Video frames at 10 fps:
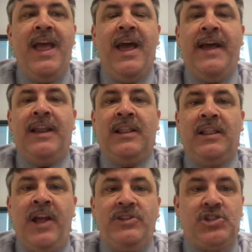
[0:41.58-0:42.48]
at
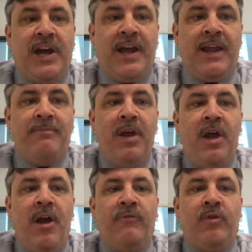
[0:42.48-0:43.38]
lunchtime
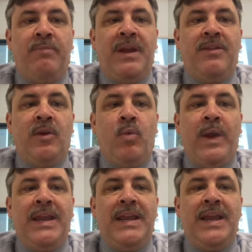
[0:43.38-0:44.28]
for being the
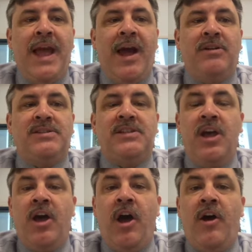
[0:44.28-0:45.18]
winning house
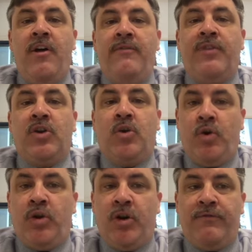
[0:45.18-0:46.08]
of the
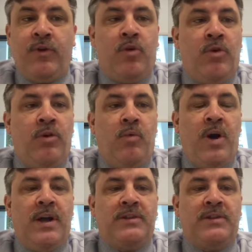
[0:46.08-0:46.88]
quarter for quarter one.